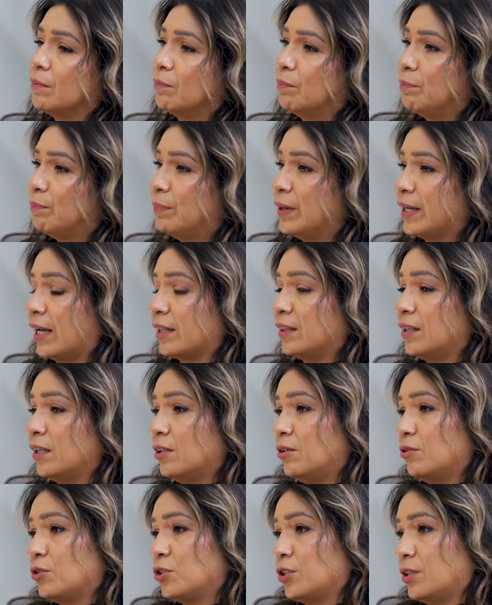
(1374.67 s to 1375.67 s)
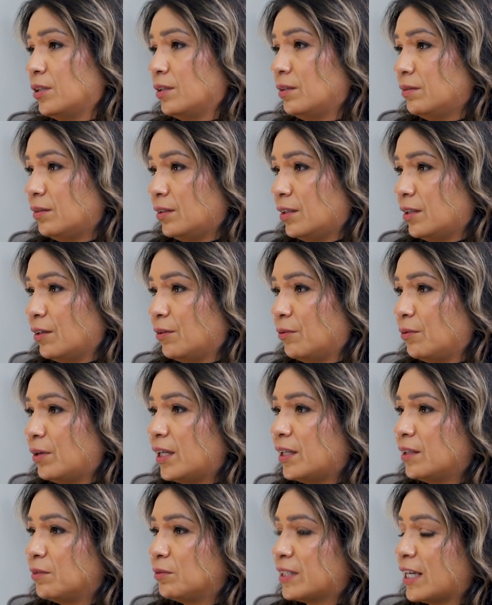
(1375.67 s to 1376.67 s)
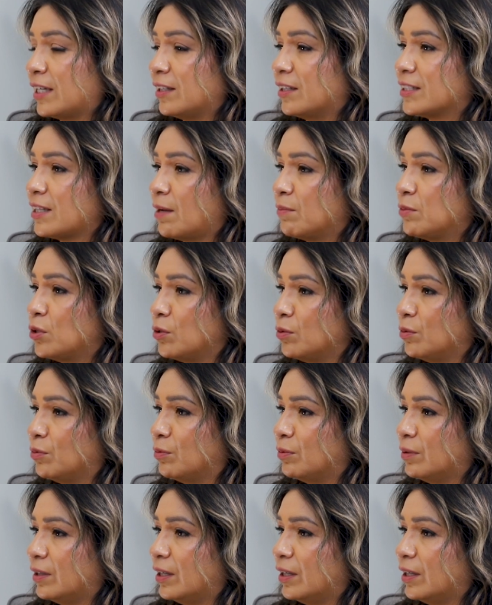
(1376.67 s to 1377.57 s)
But I think you should, and taking the time to